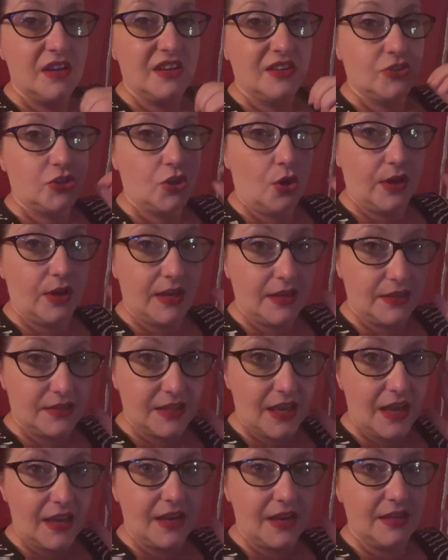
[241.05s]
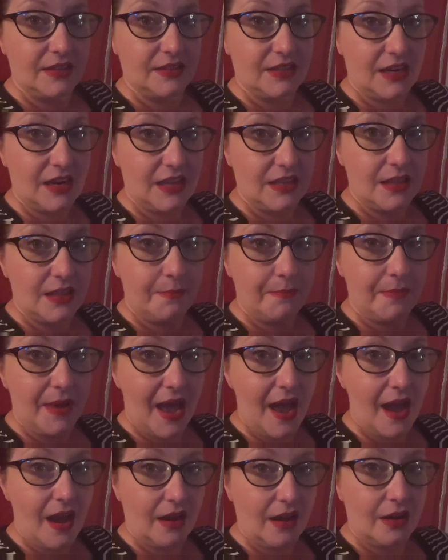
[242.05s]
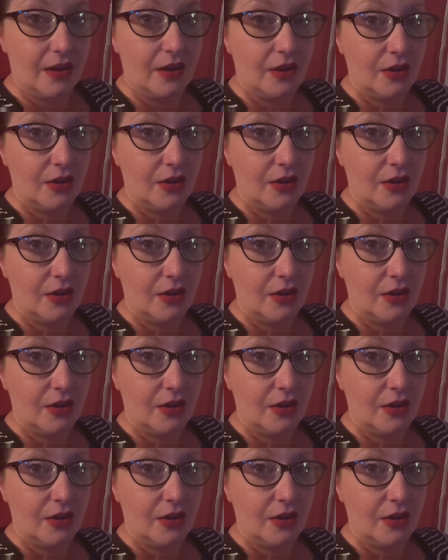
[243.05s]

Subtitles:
So he said, "Is it in the back